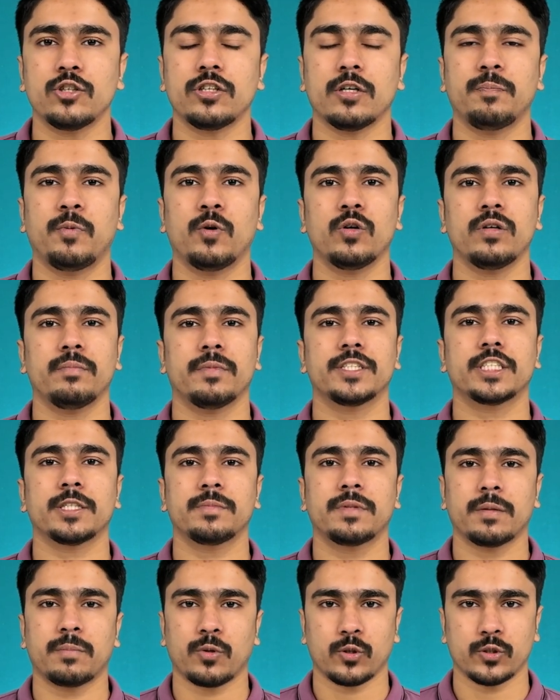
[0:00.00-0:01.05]
uphold much of
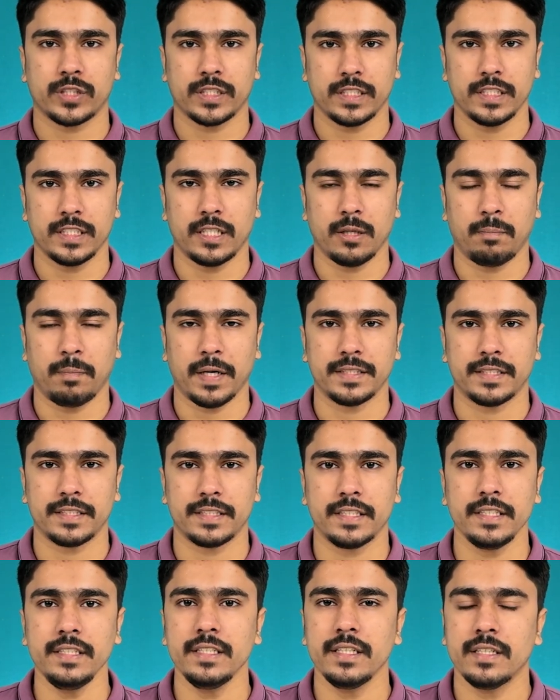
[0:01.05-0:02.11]
the processing
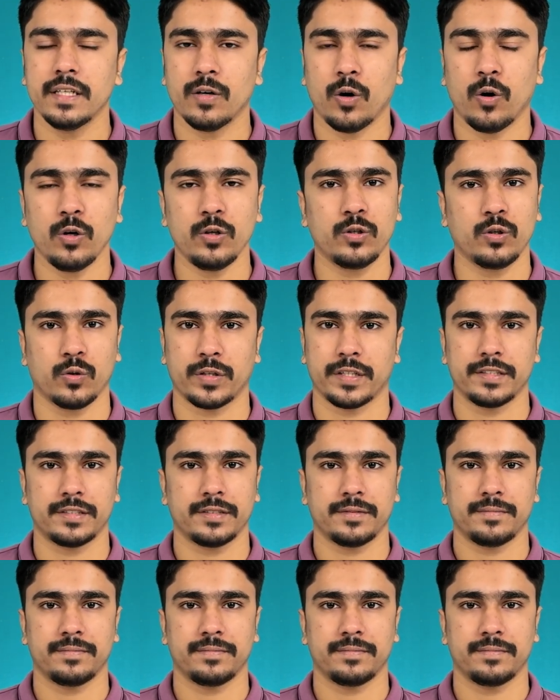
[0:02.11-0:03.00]
capacity or storage.